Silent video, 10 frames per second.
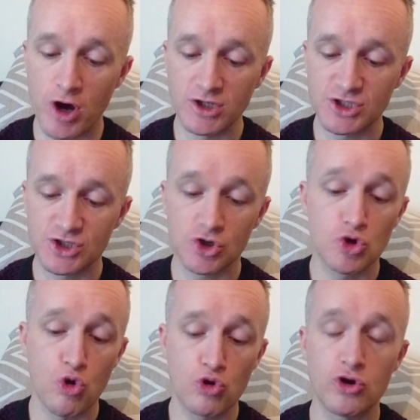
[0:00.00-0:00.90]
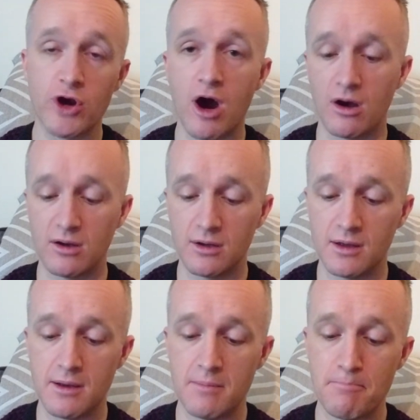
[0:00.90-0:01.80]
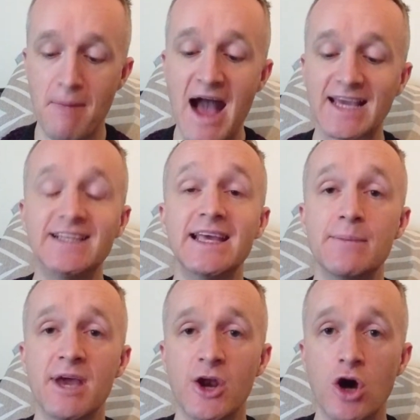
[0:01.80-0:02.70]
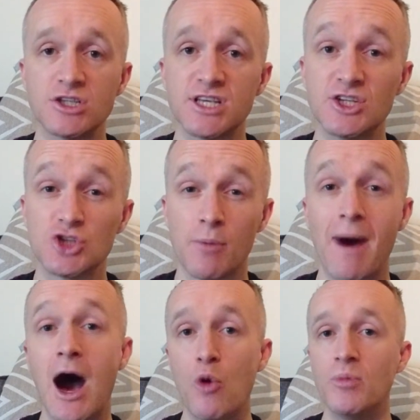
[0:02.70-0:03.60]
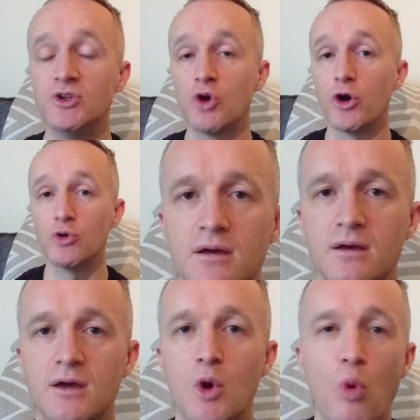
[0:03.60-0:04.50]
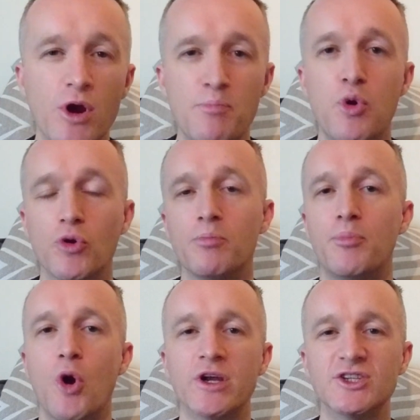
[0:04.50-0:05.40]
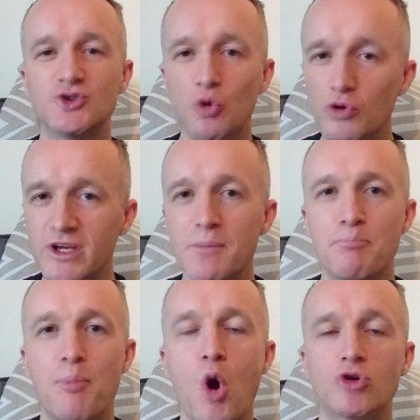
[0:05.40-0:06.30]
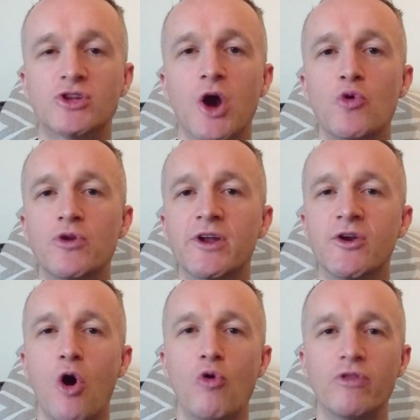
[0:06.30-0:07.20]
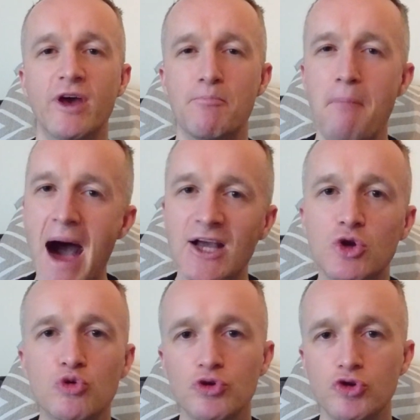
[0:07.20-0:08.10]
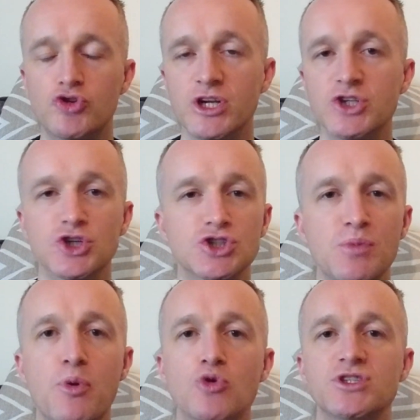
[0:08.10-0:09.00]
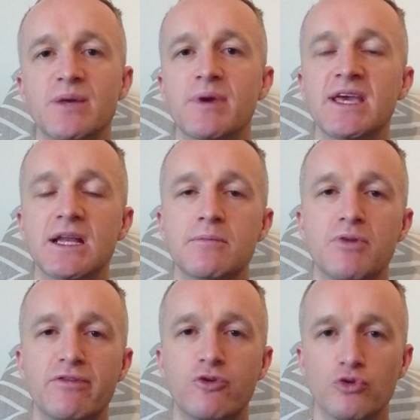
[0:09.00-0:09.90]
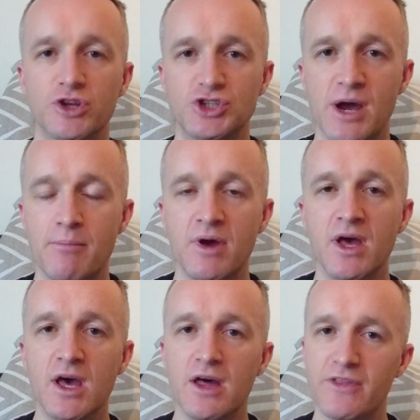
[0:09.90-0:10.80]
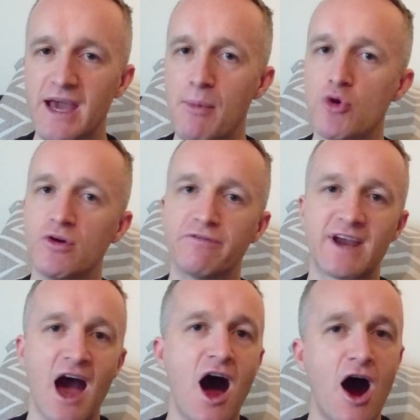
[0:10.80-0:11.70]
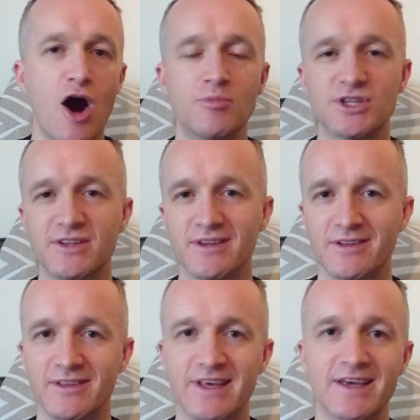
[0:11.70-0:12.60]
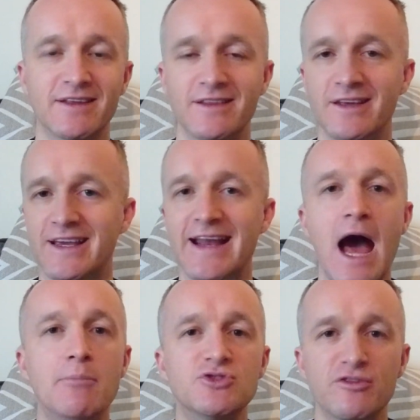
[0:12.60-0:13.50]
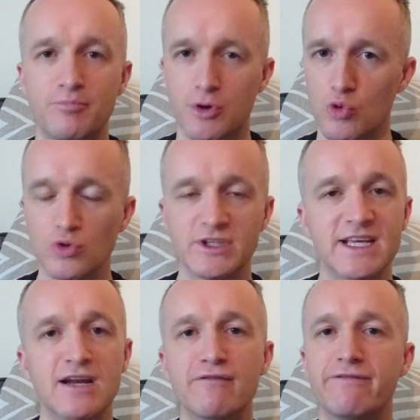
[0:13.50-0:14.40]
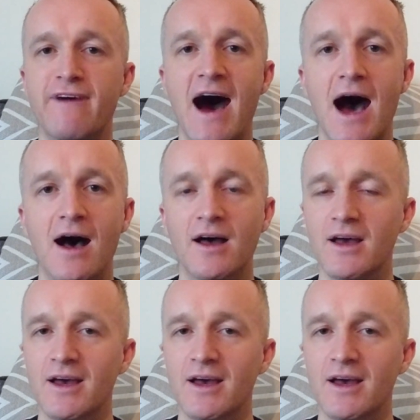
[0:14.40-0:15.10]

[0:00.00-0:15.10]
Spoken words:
nuts, coconut, macadamia nuts and some almond oil. One important point is don't get bogged down in all the macronutrients you're supposed to be eating before the gym, the amount of carbs and the grams of protein and fat,